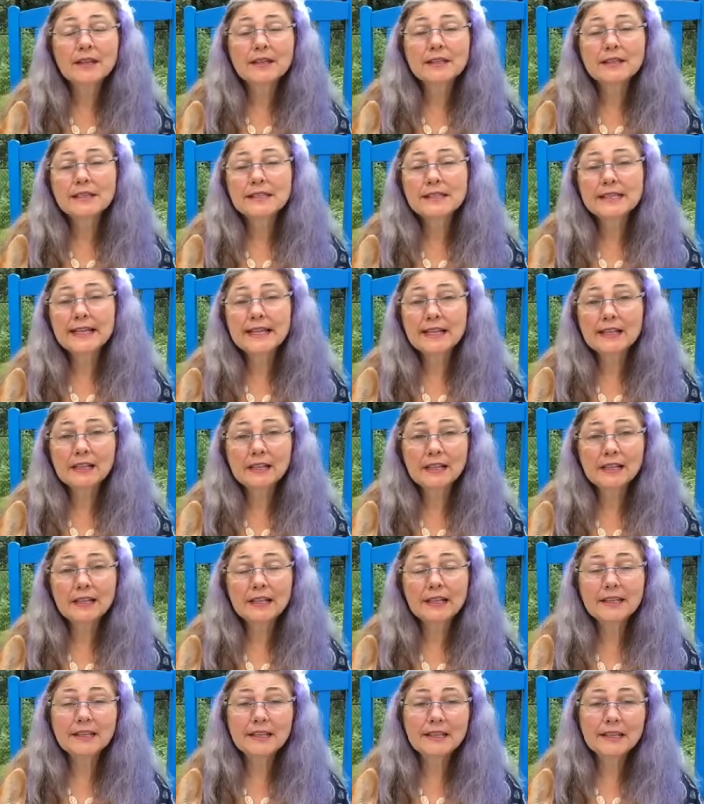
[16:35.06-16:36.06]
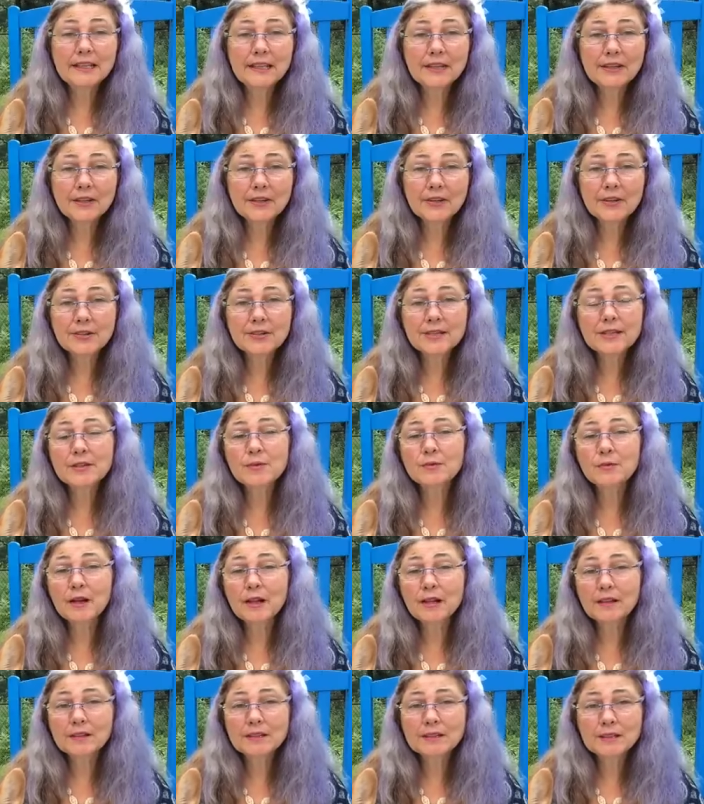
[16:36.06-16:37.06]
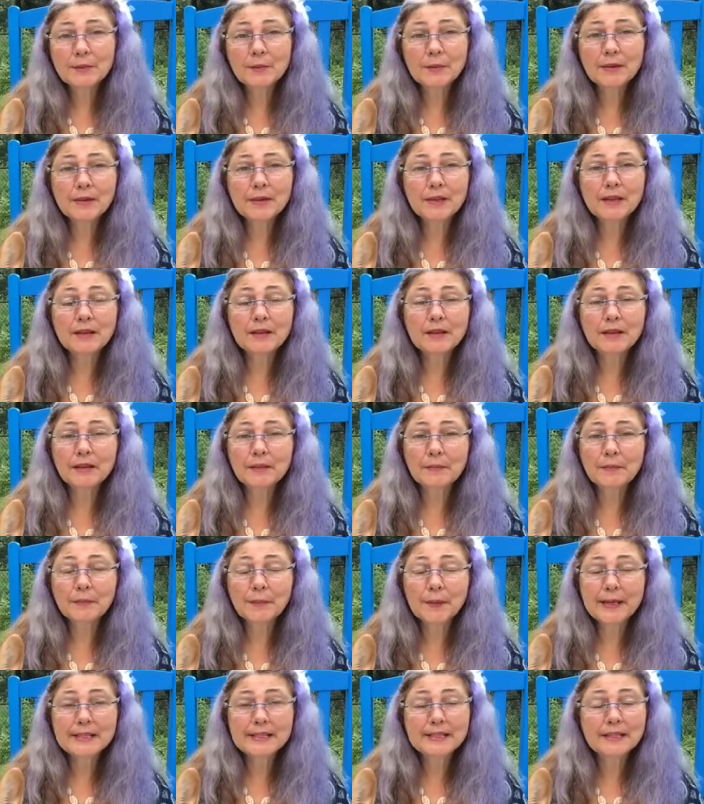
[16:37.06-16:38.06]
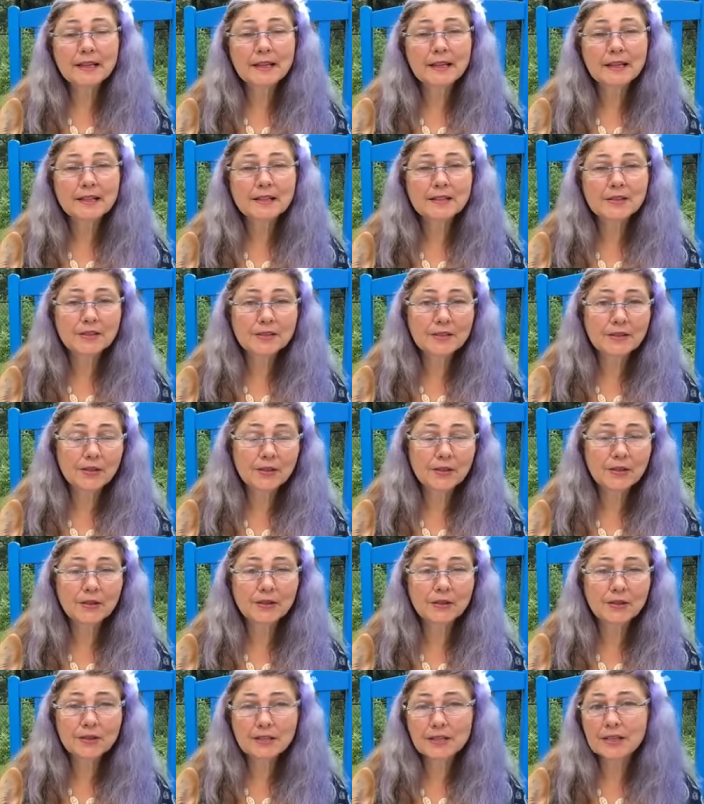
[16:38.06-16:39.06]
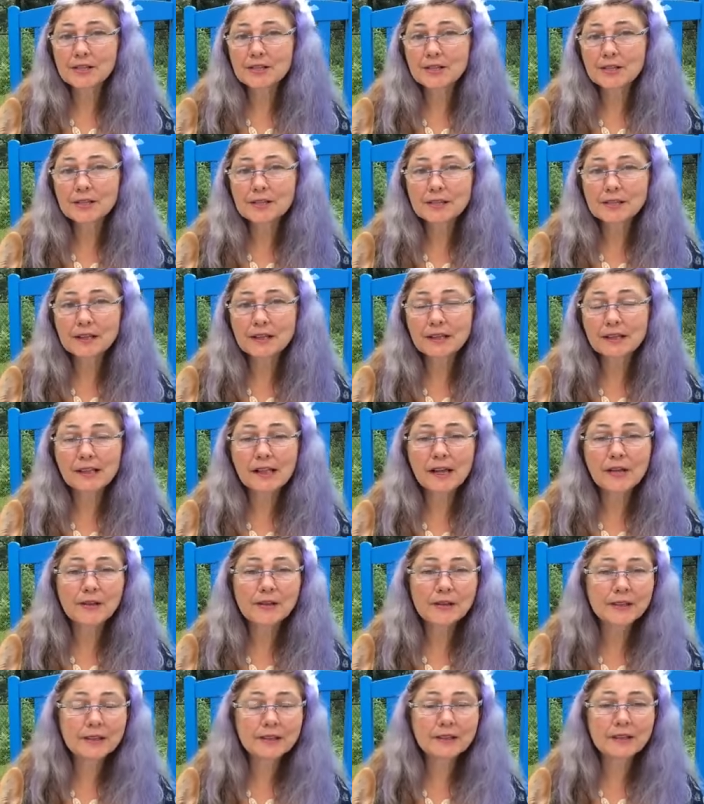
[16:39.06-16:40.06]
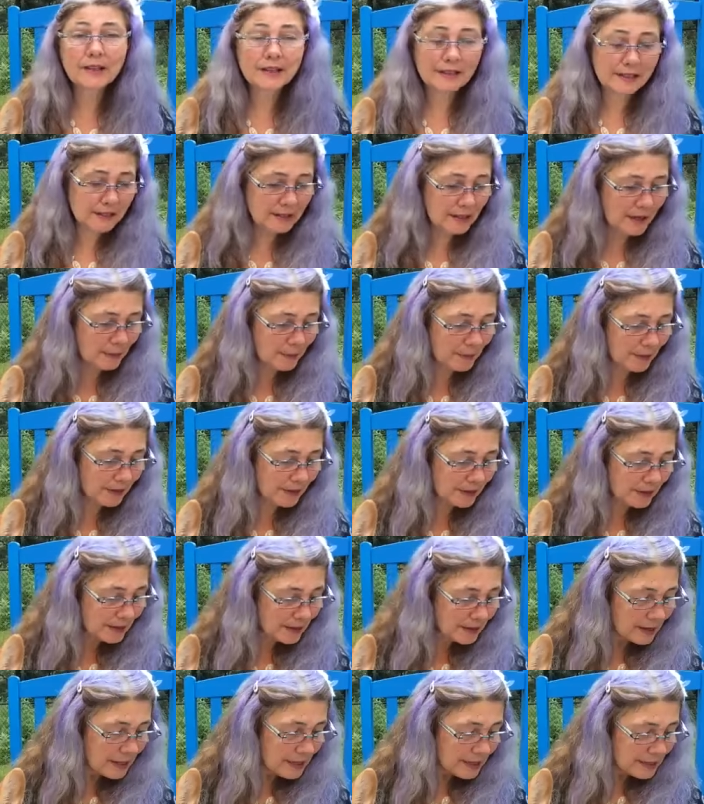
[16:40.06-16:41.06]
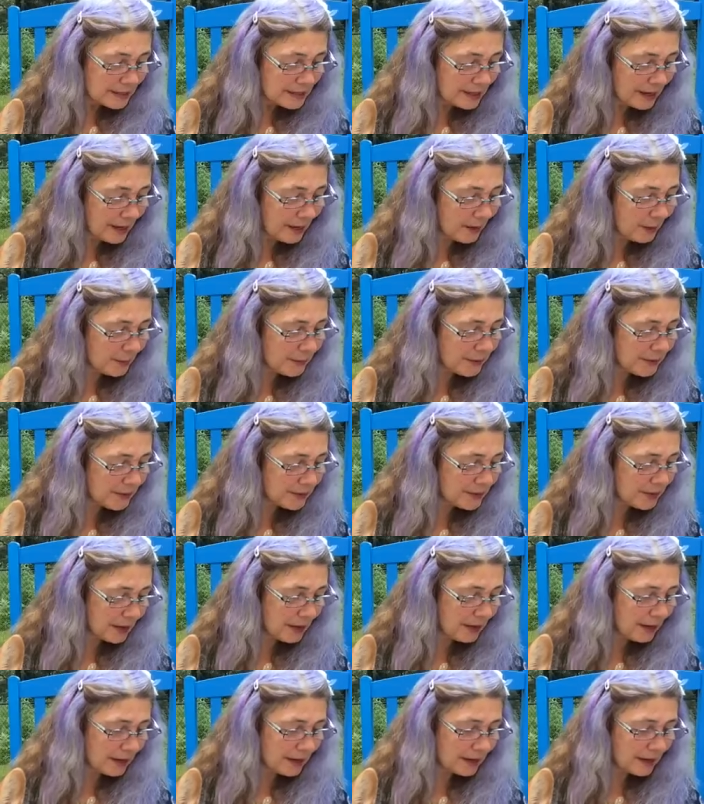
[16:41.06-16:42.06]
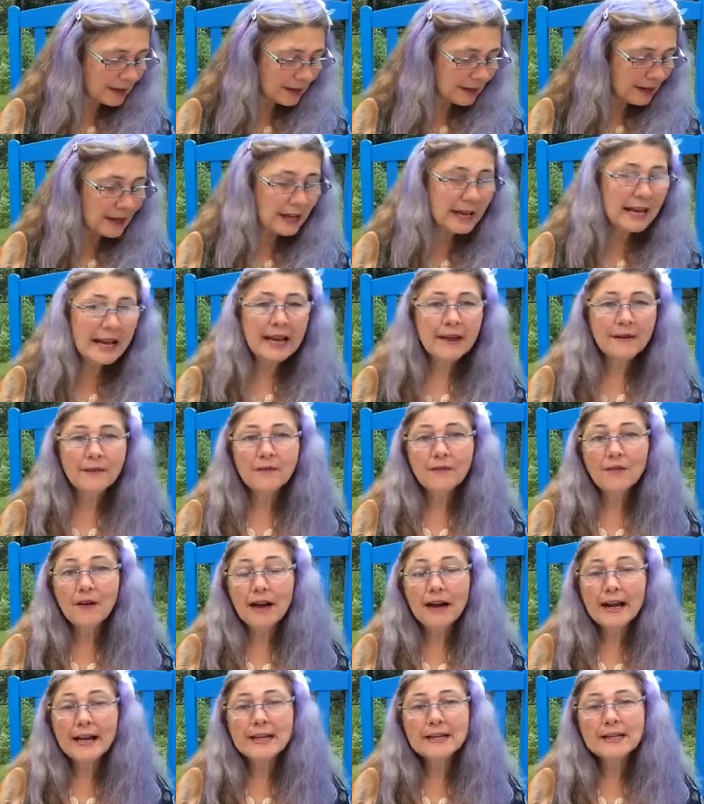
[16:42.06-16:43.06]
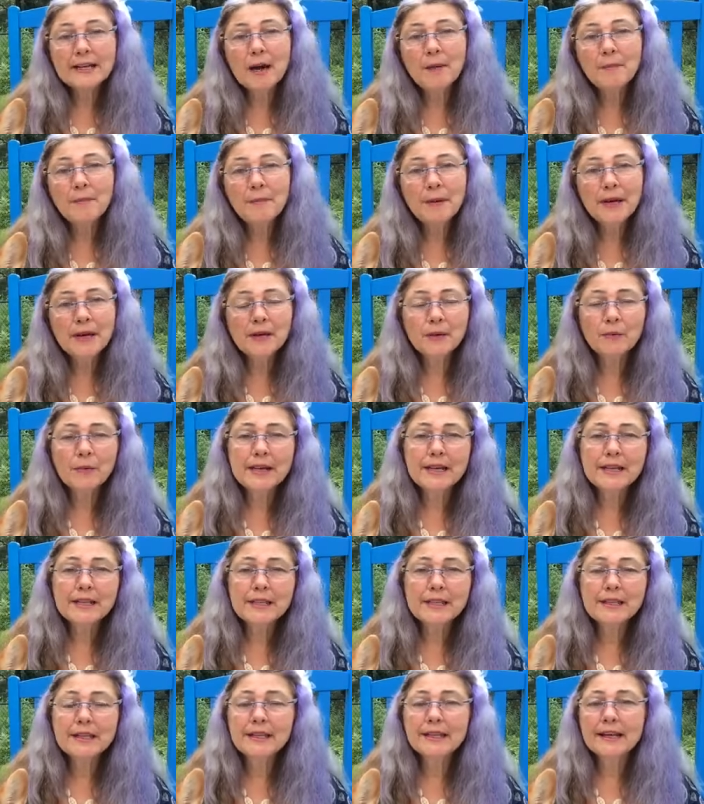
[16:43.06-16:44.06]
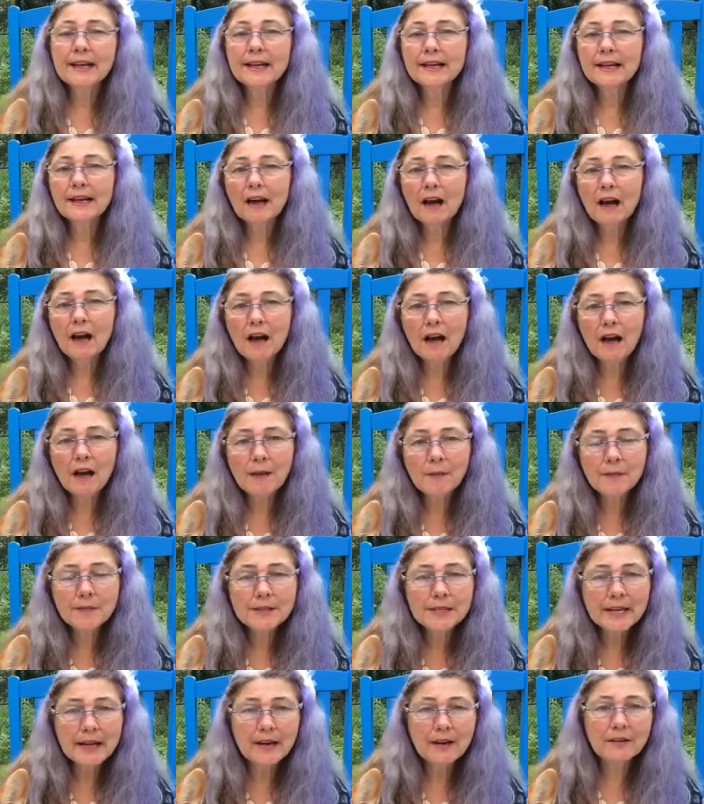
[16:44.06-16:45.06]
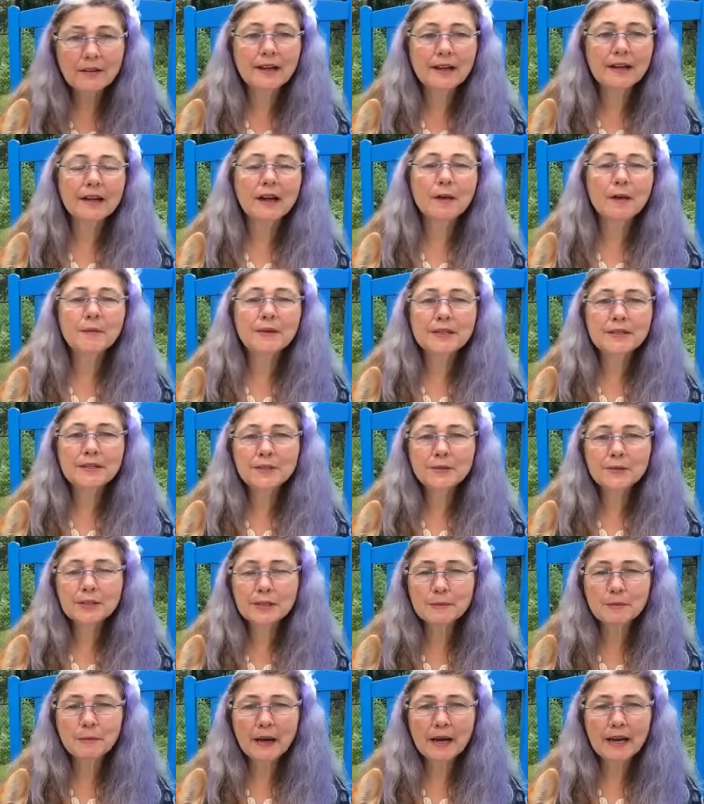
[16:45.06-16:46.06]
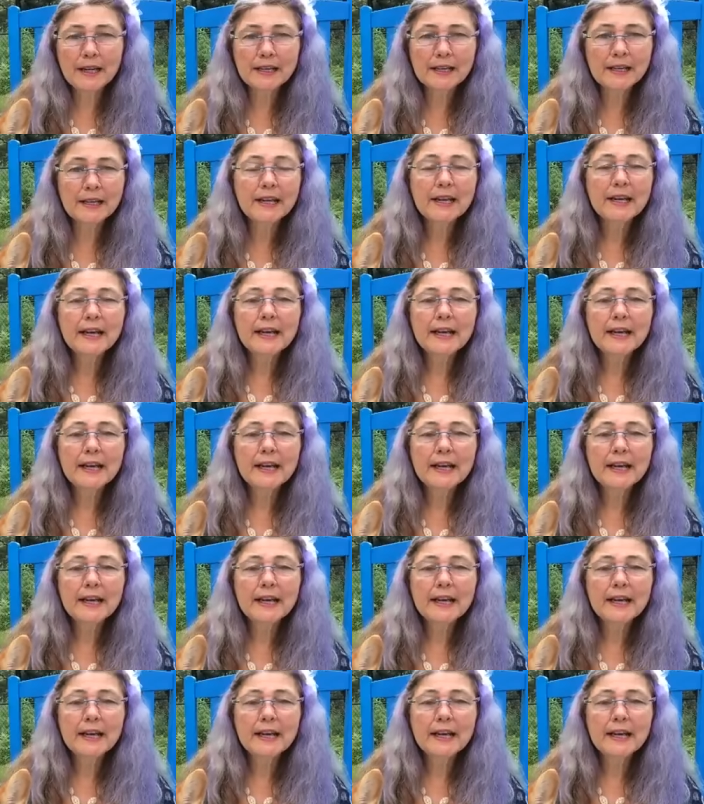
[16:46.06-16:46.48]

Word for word: the tail, and the ears, as well as some of the basic circular touches like clouded and lying leopard, to help your dog find a better way to think and calm down and come into his body